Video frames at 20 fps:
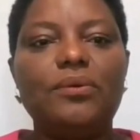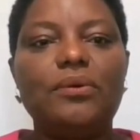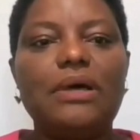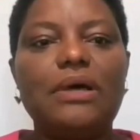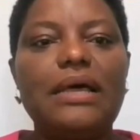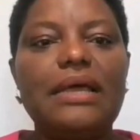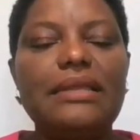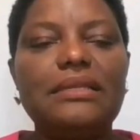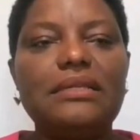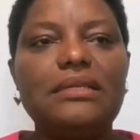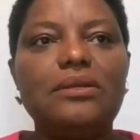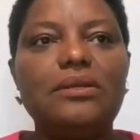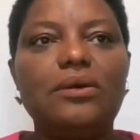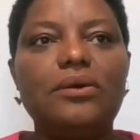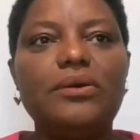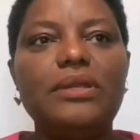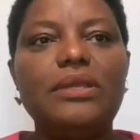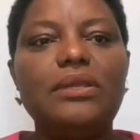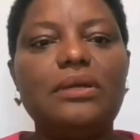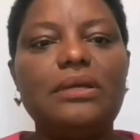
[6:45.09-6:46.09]
I did not
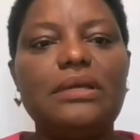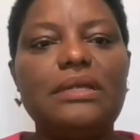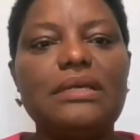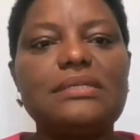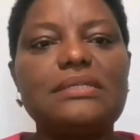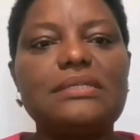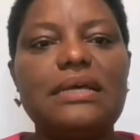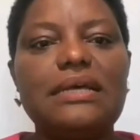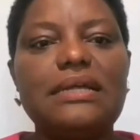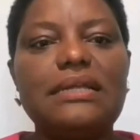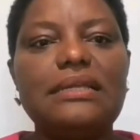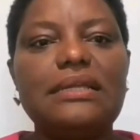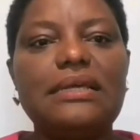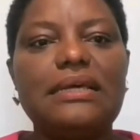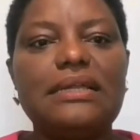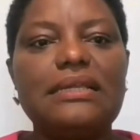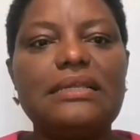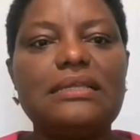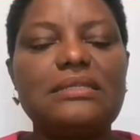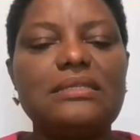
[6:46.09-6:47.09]
really understand
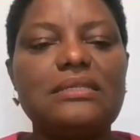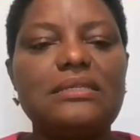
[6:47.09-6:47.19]
that,